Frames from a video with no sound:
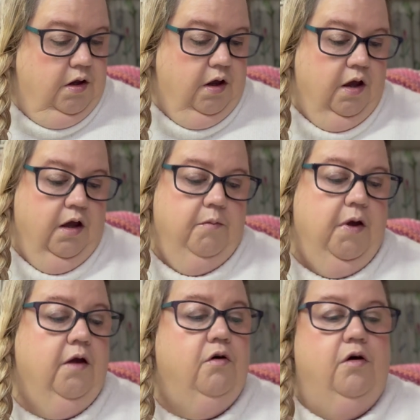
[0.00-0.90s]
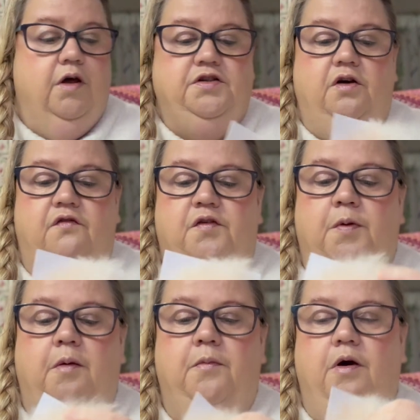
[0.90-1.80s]
I got a Toft
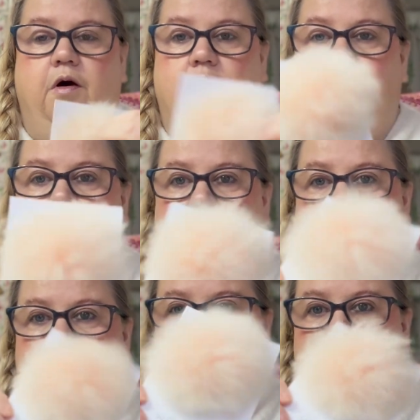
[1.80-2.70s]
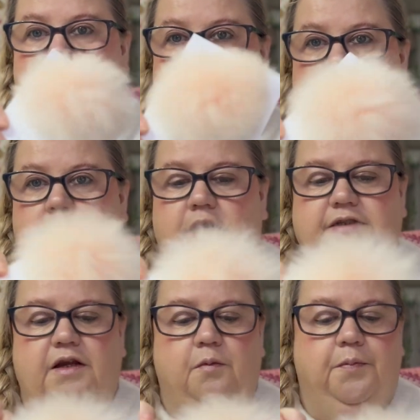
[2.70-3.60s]
pom-pom. There's
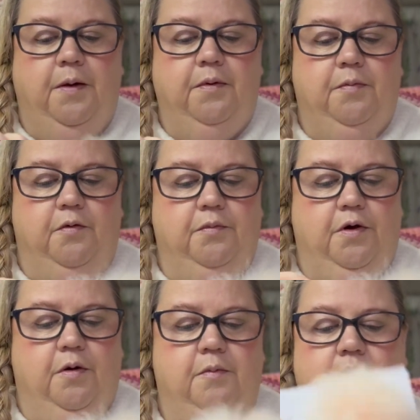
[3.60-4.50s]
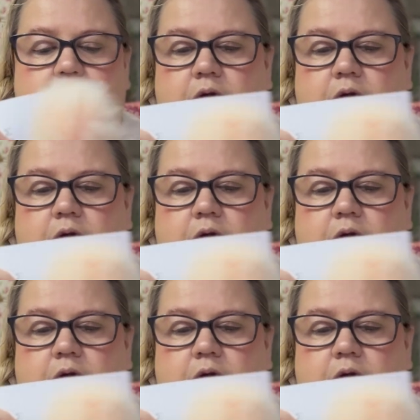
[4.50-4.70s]
a little bubble pom-pom.